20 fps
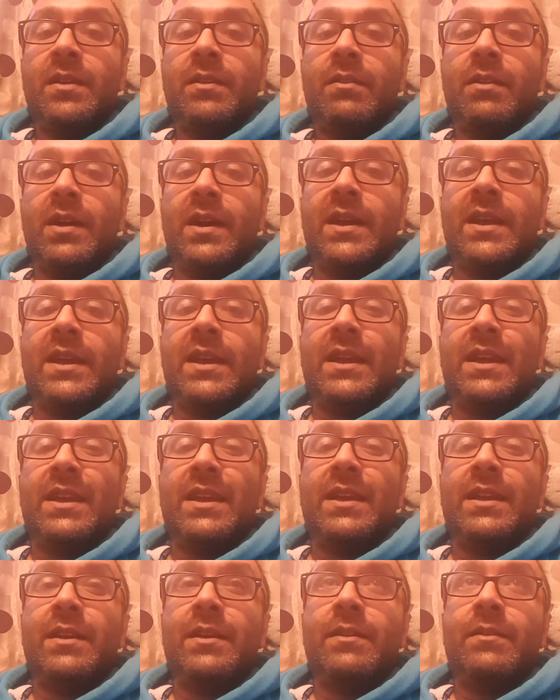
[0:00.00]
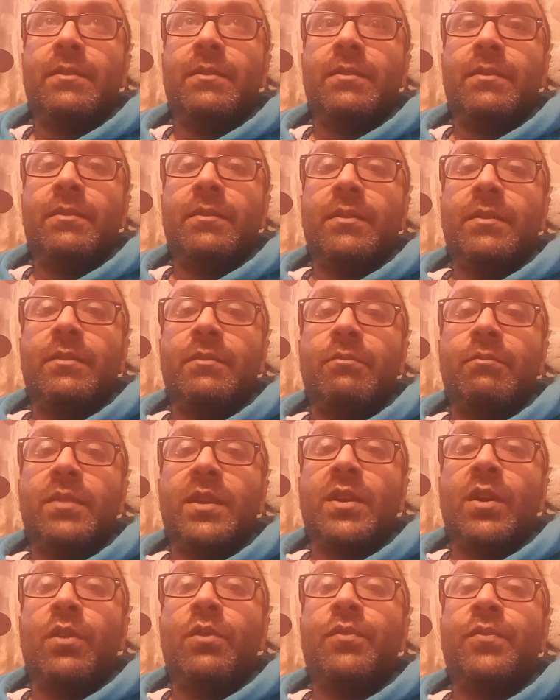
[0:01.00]
Right? We
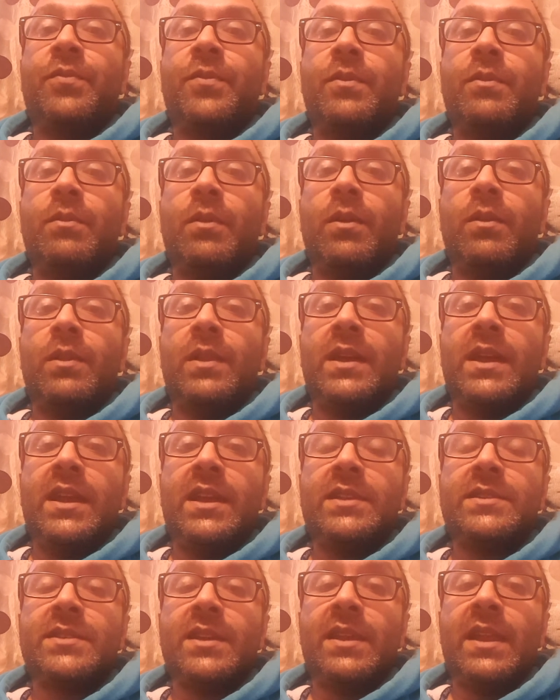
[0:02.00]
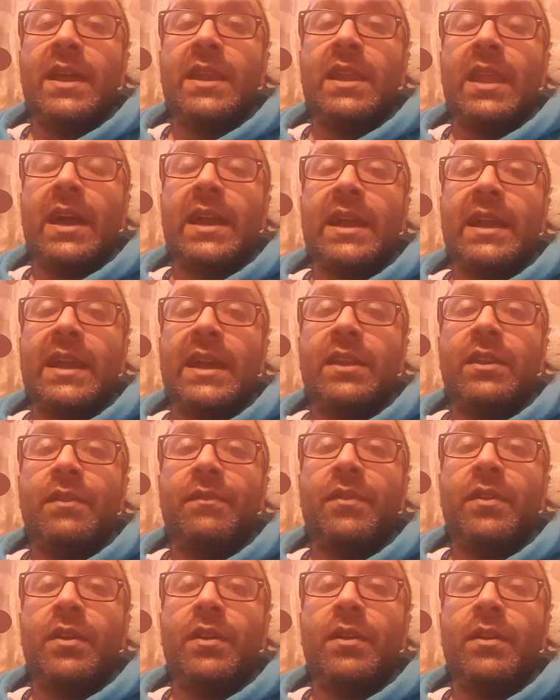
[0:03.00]
go through all this and then like I get
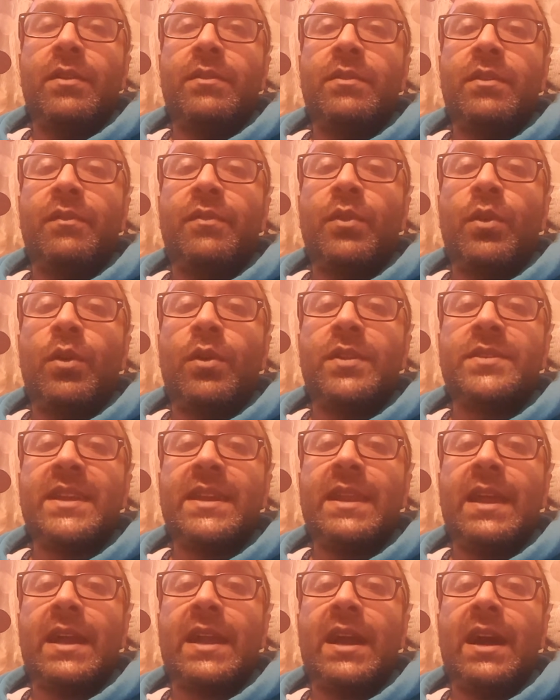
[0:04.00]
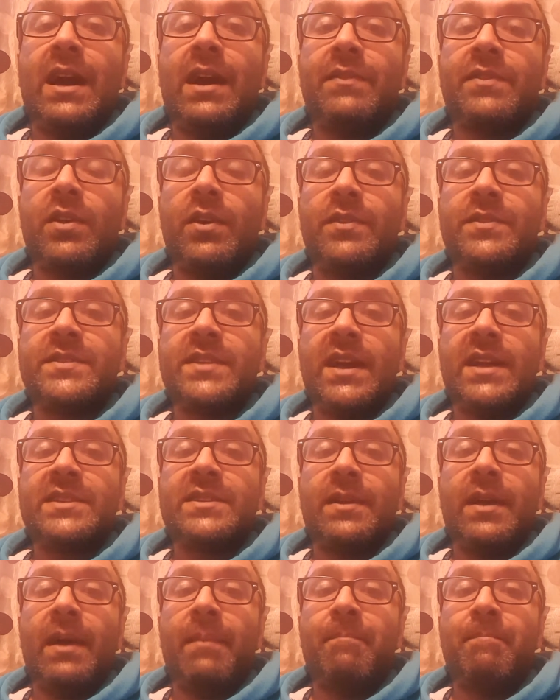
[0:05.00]
another order saying I can't have contact.
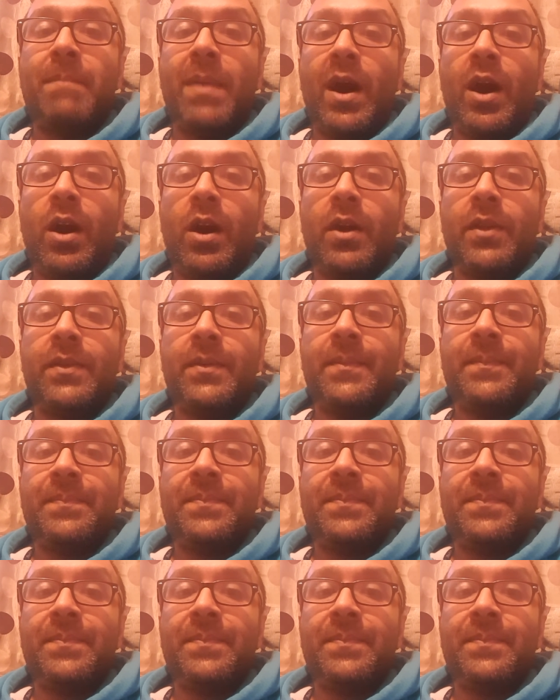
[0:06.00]
I'm barred.